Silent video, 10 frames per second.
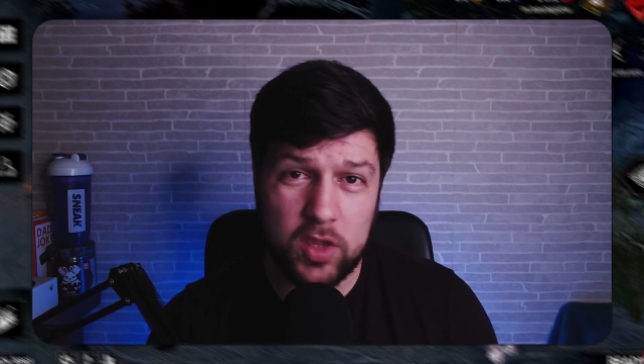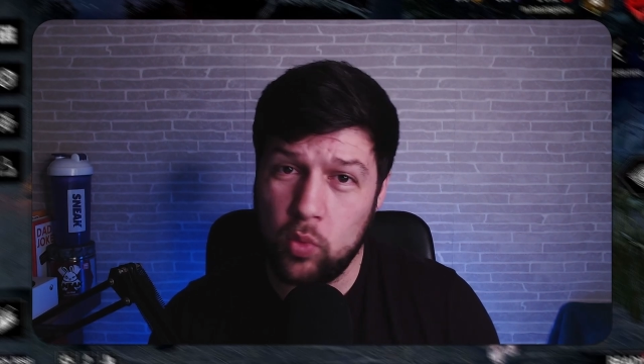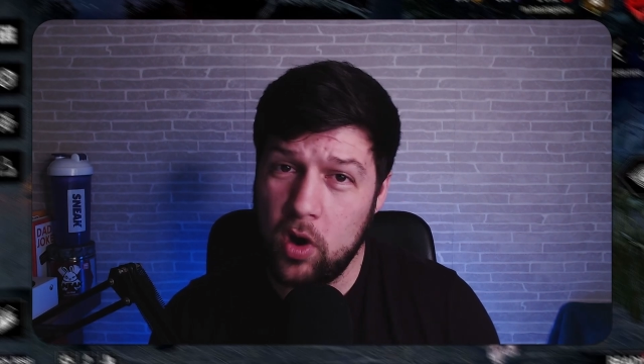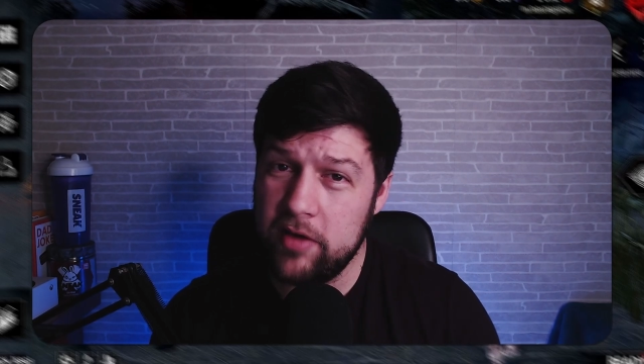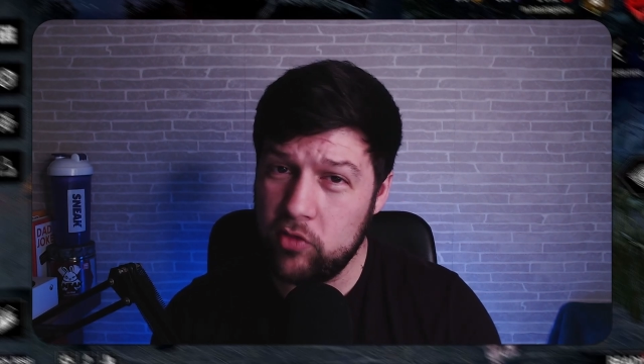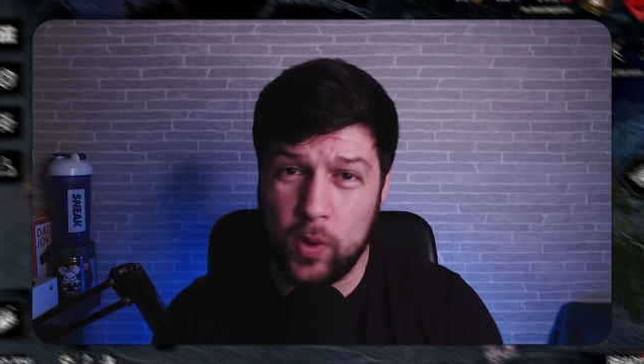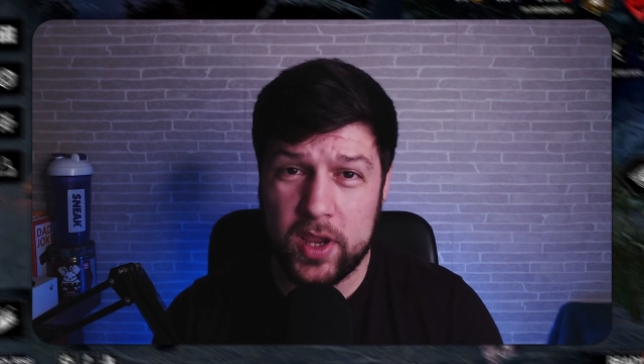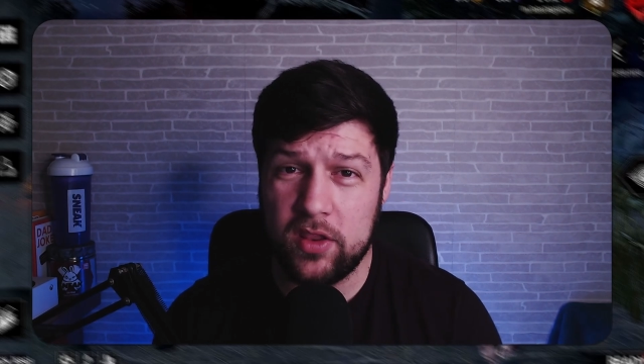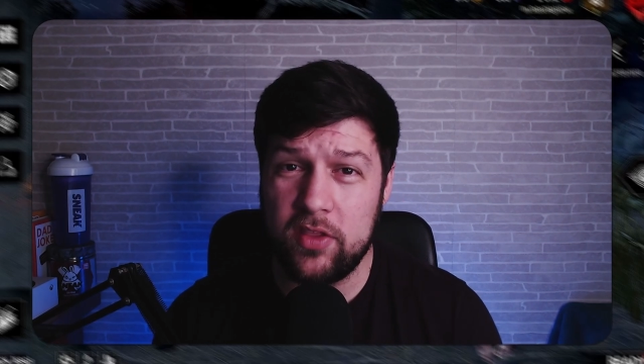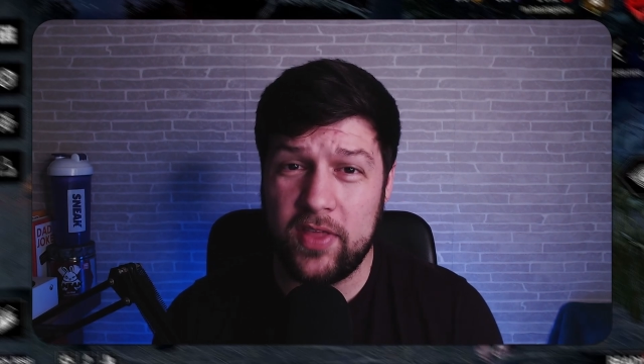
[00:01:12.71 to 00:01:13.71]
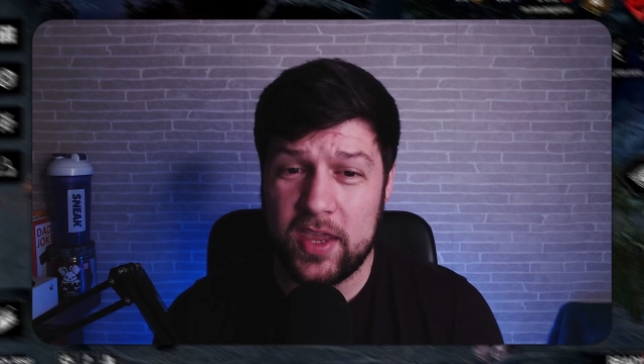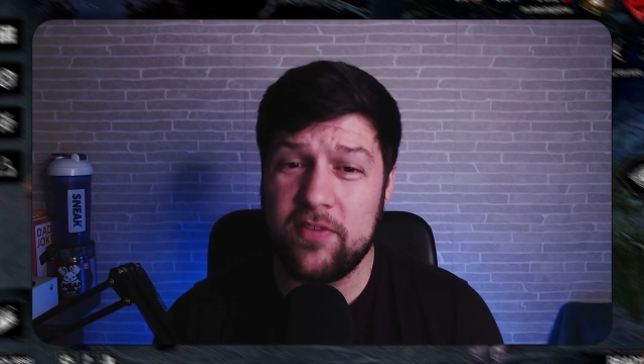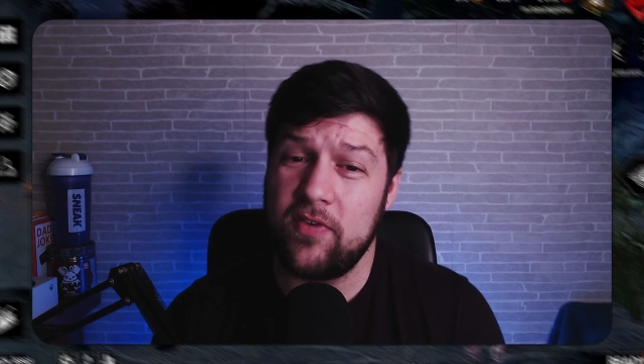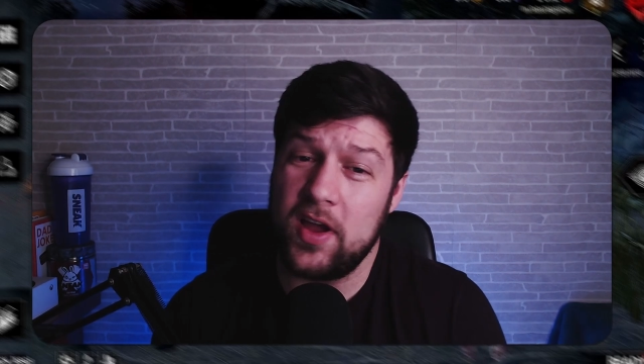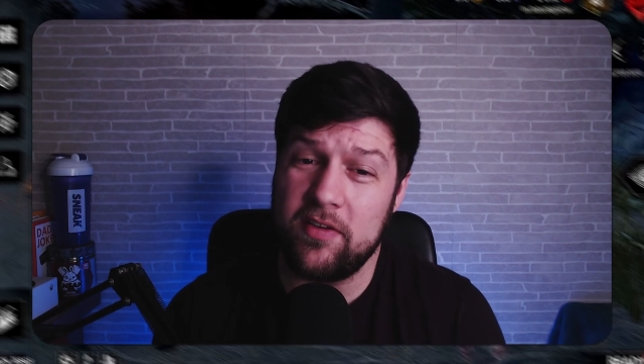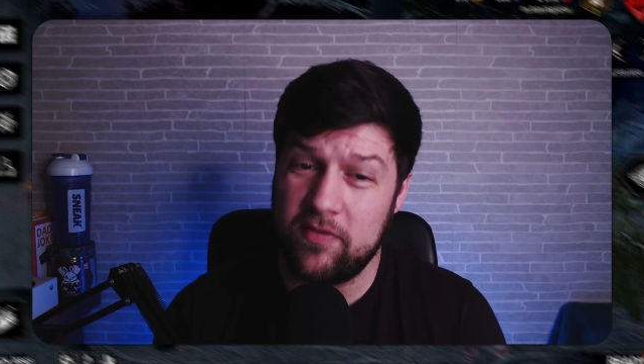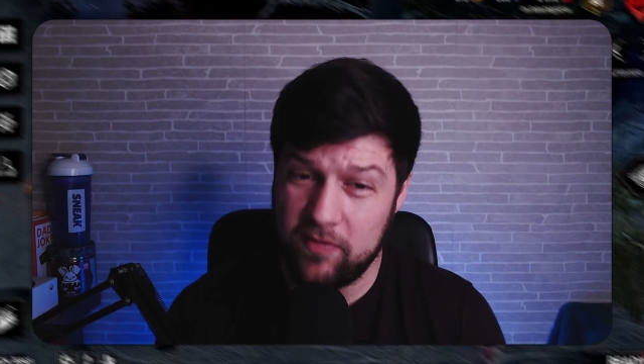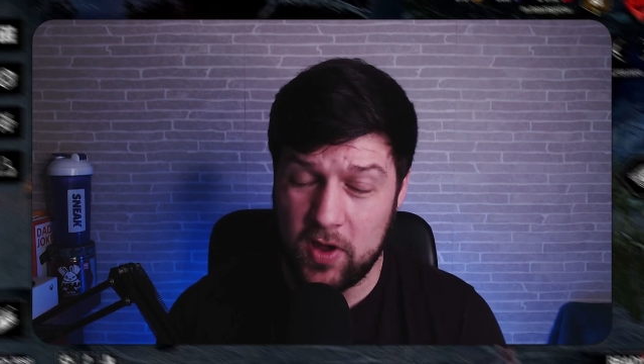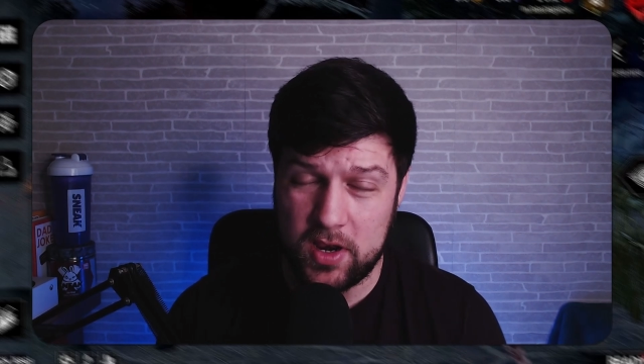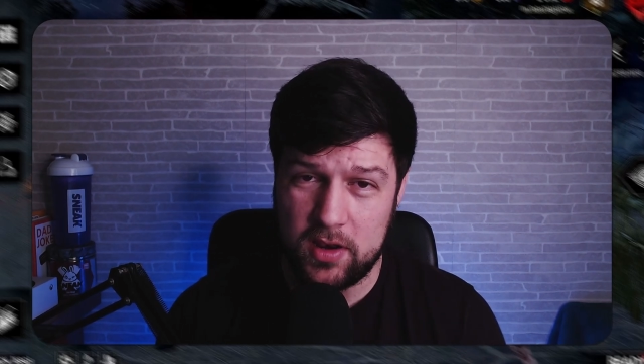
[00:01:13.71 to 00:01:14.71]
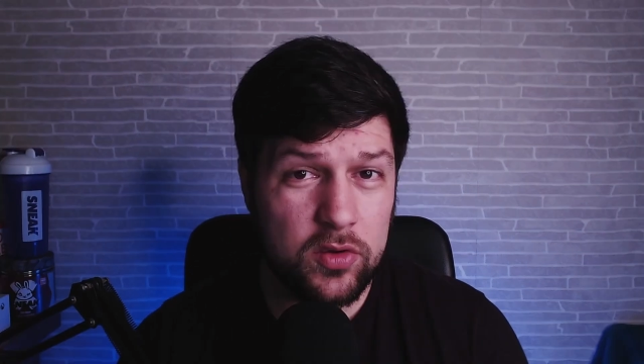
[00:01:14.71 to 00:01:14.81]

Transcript: in whatever way that they find fun,